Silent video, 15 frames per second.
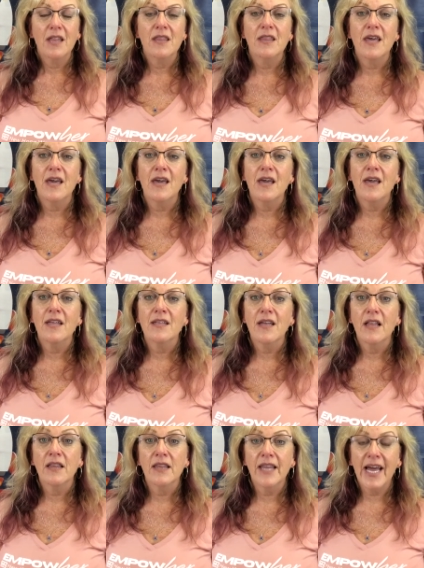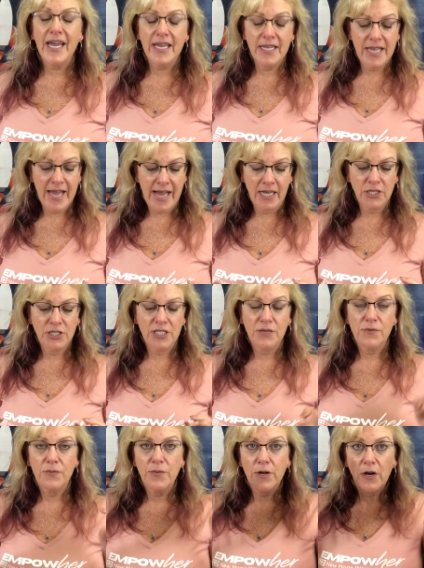Then light, actually,
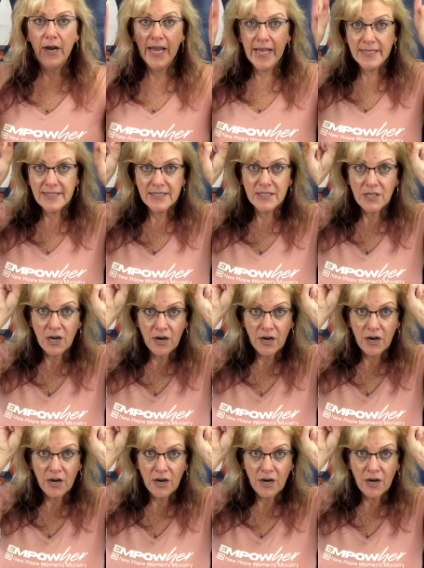we put our hands,